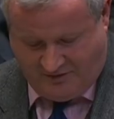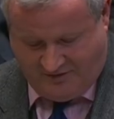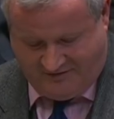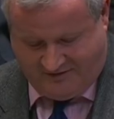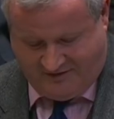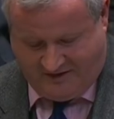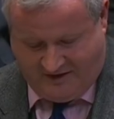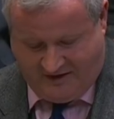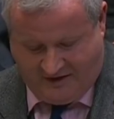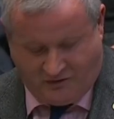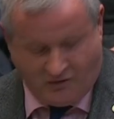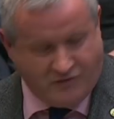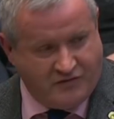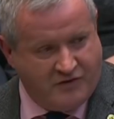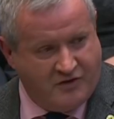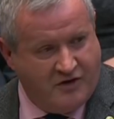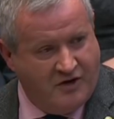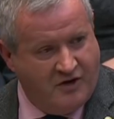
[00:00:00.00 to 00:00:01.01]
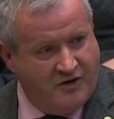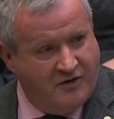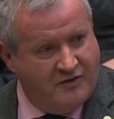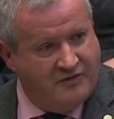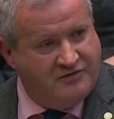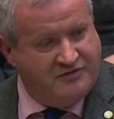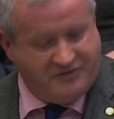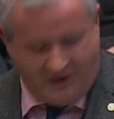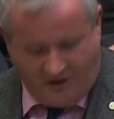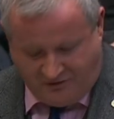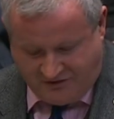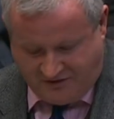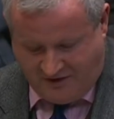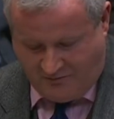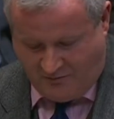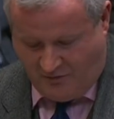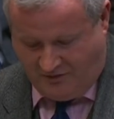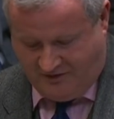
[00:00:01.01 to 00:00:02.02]
and basic aid. Over
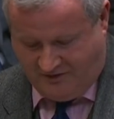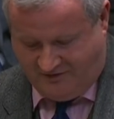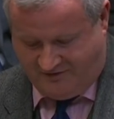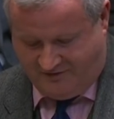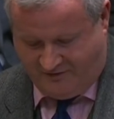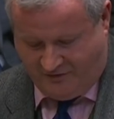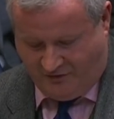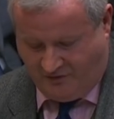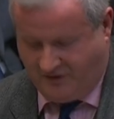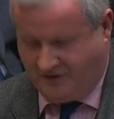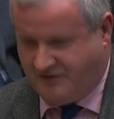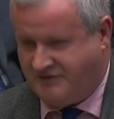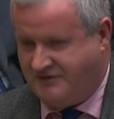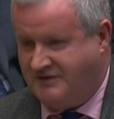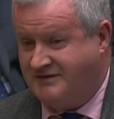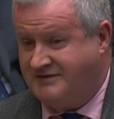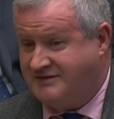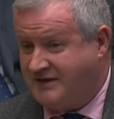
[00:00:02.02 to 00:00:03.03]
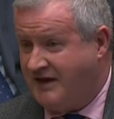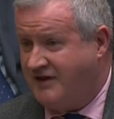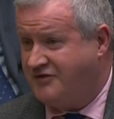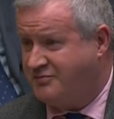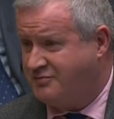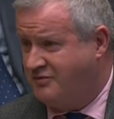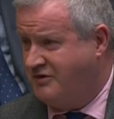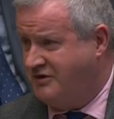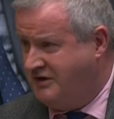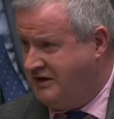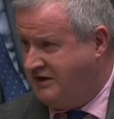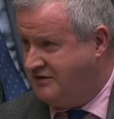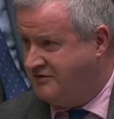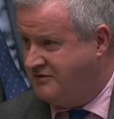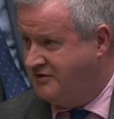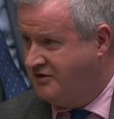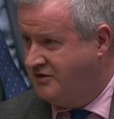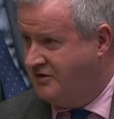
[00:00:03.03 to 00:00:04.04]
13 million civilians in desperate
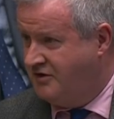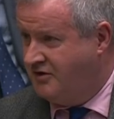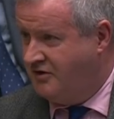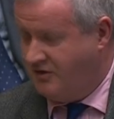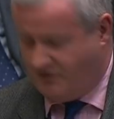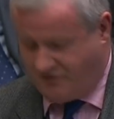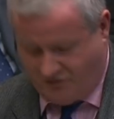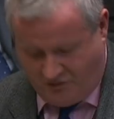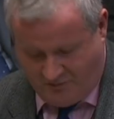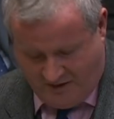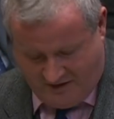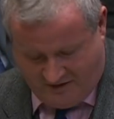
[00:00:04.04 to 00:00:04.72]
need of